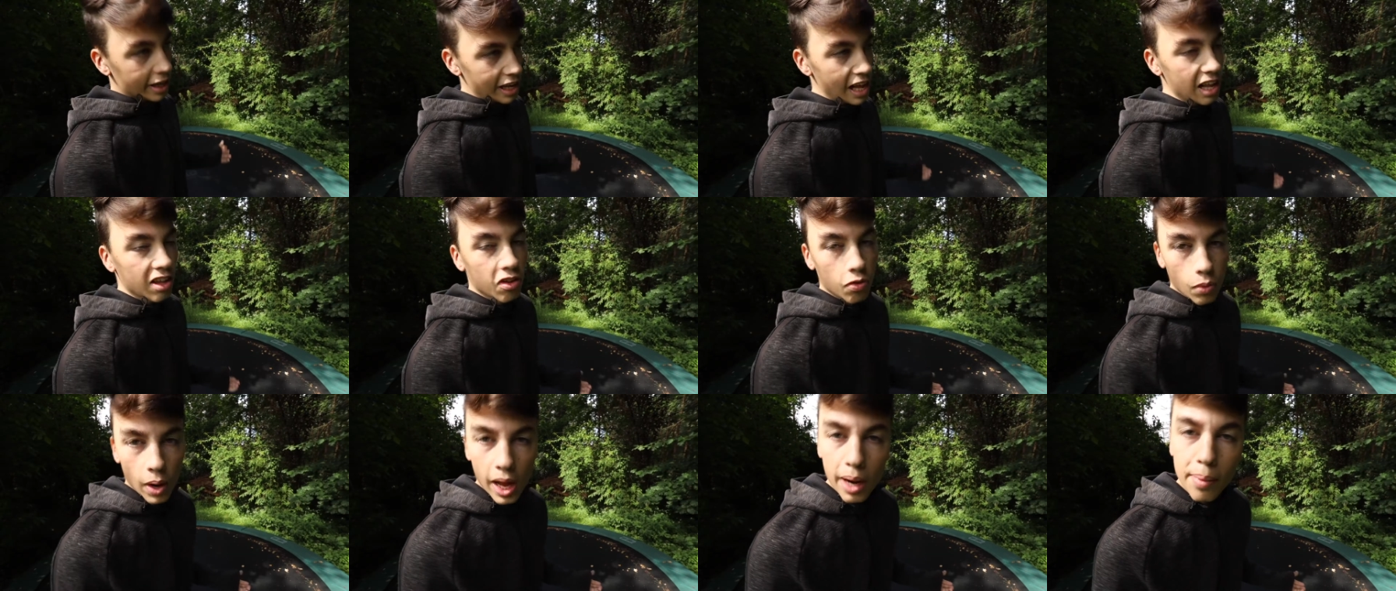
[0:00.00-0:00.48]

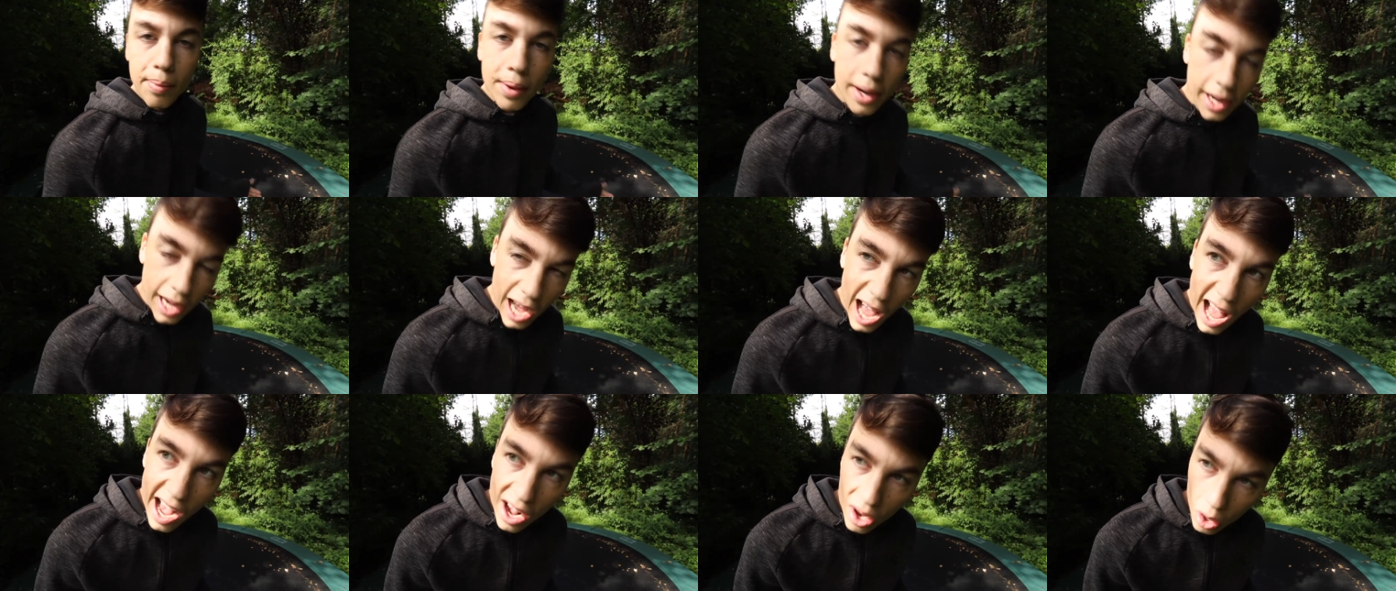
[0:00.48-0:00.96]
that's where the
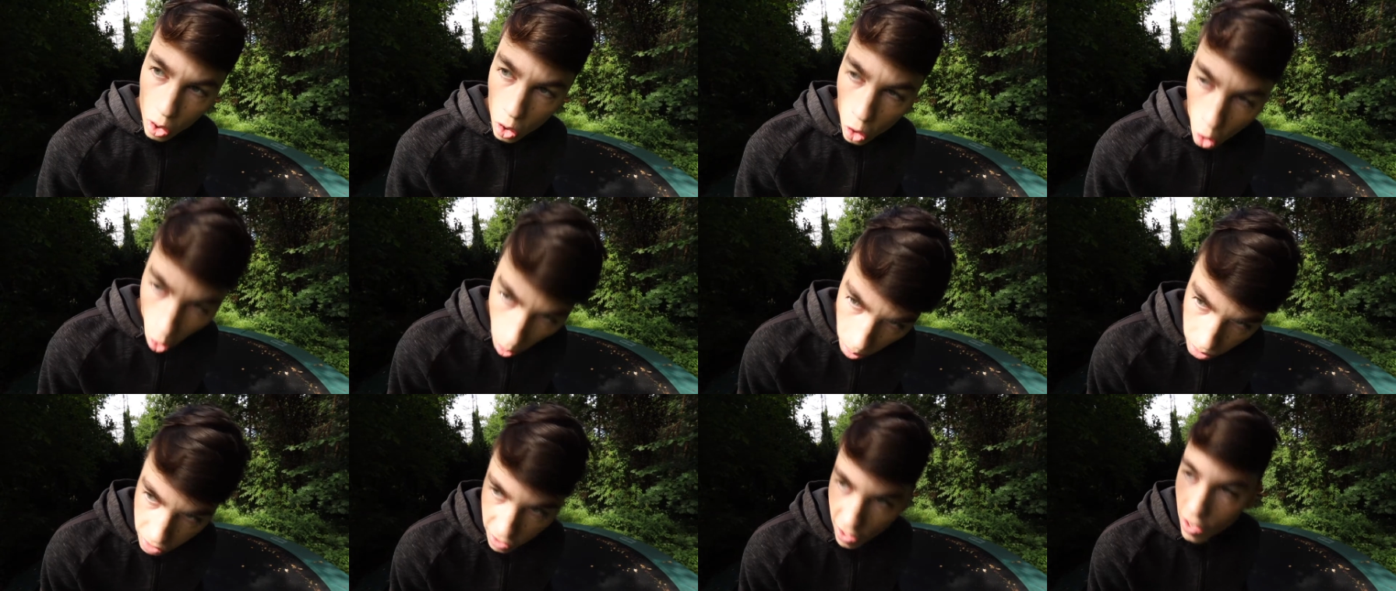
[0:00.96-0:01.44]
Macaco
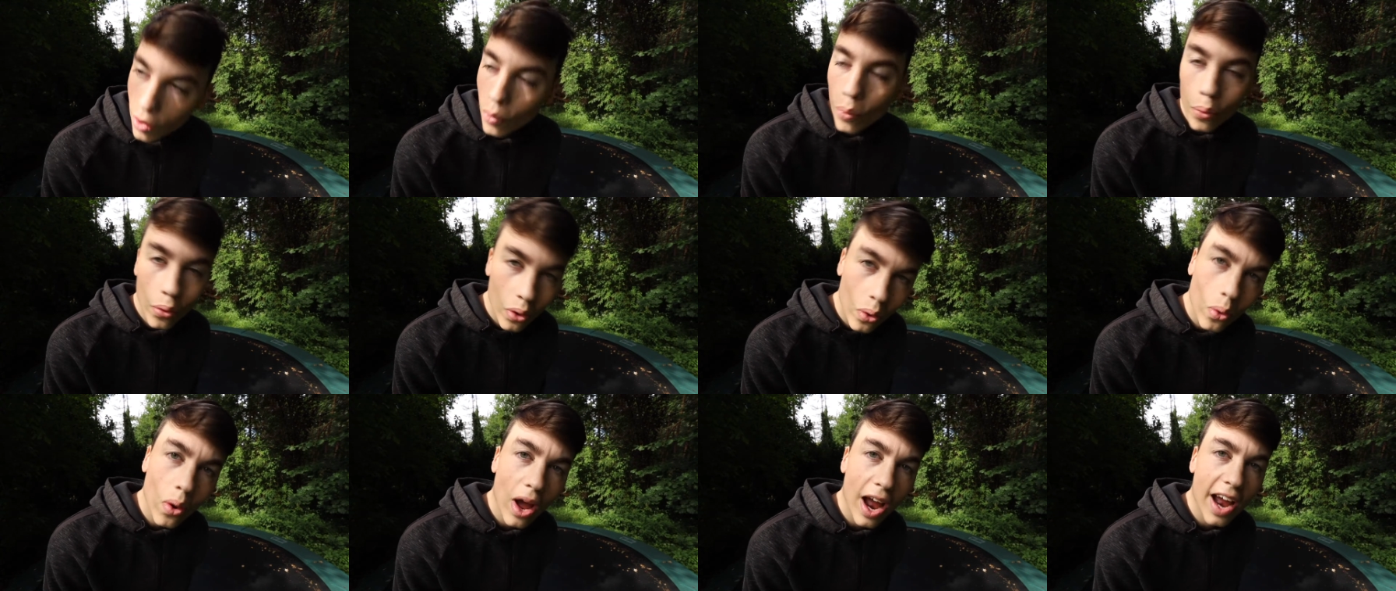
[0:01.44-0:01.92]
comes in
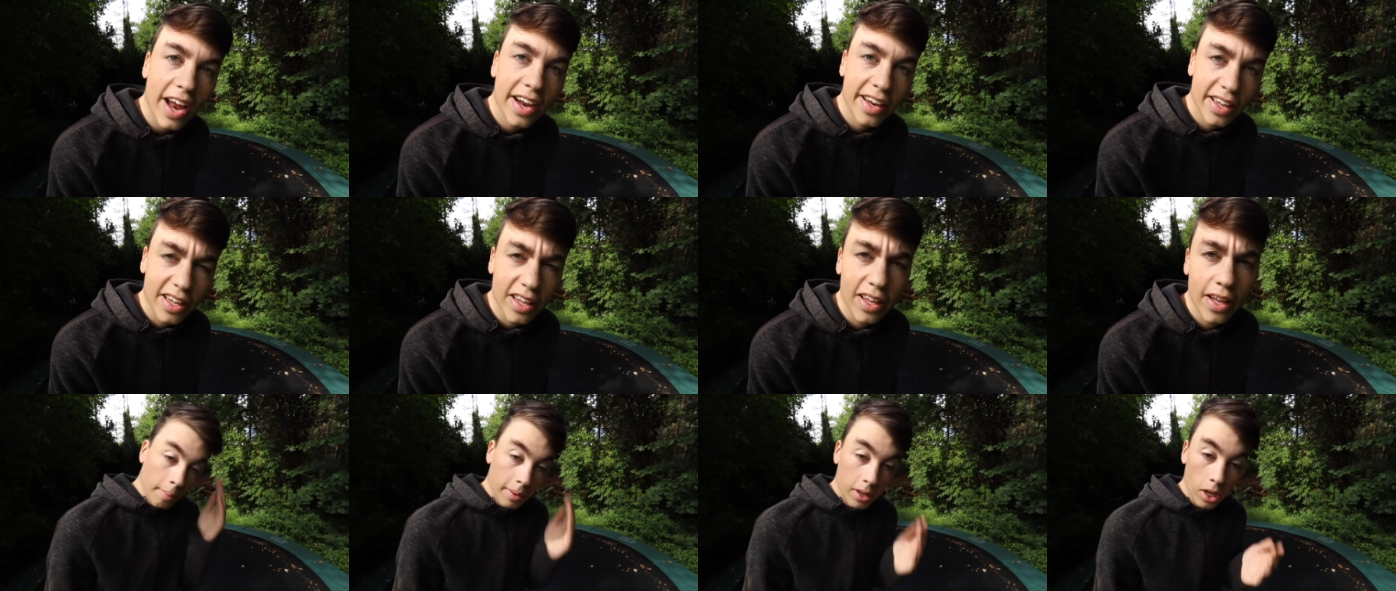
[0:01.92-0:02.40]
real
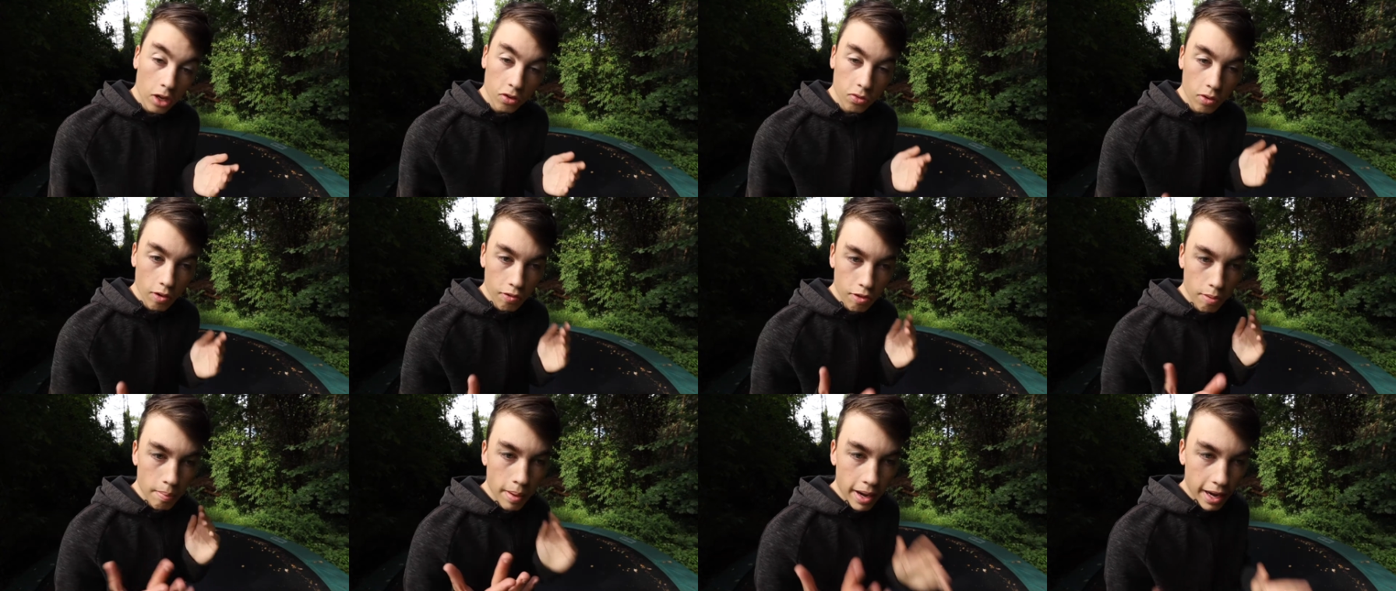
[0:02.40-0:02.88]
handy, because
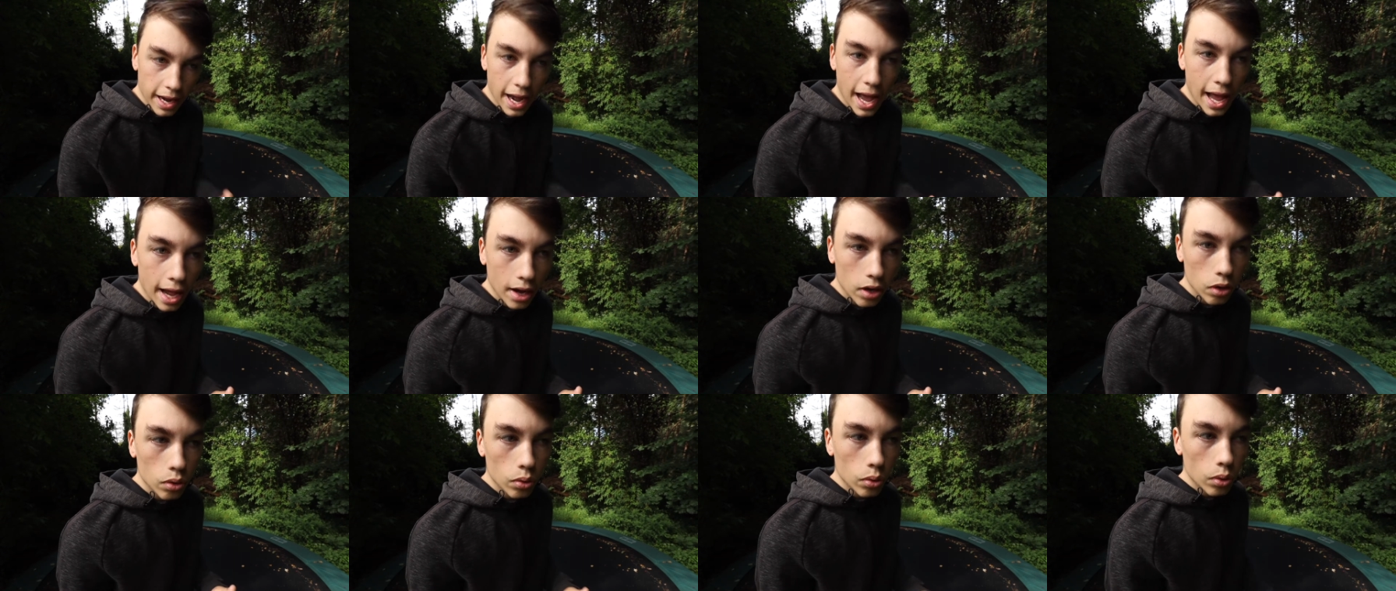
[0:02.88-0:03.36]
with the
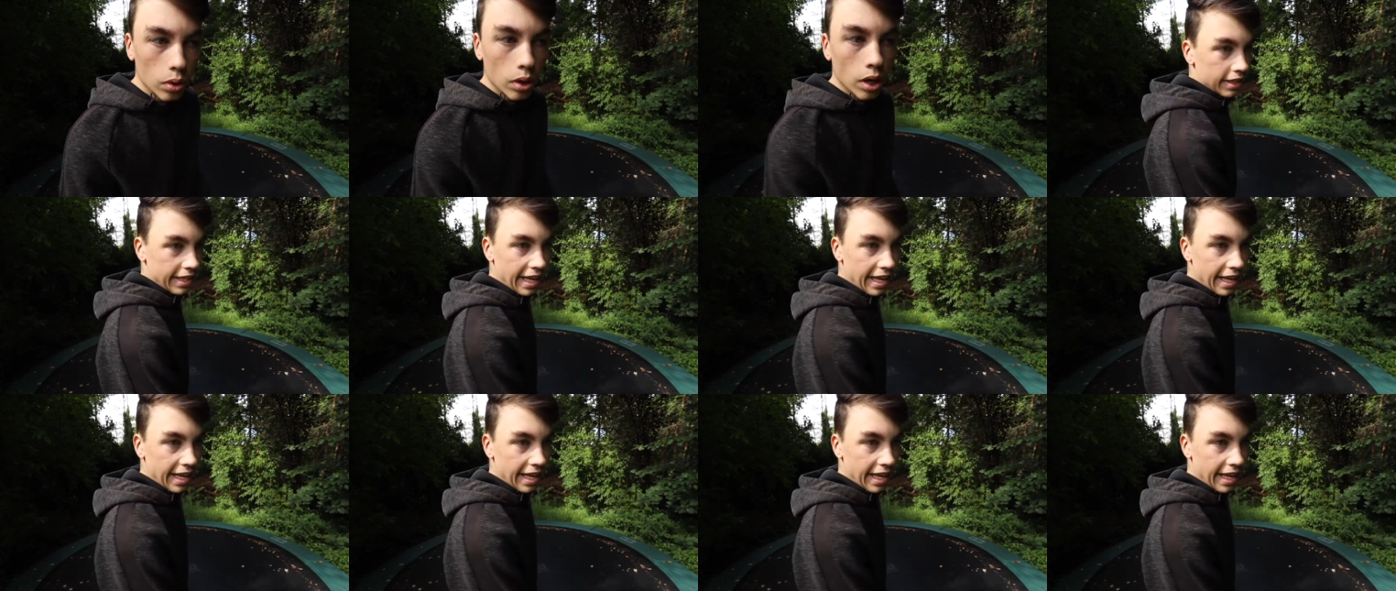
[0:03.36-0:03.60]
Macaco,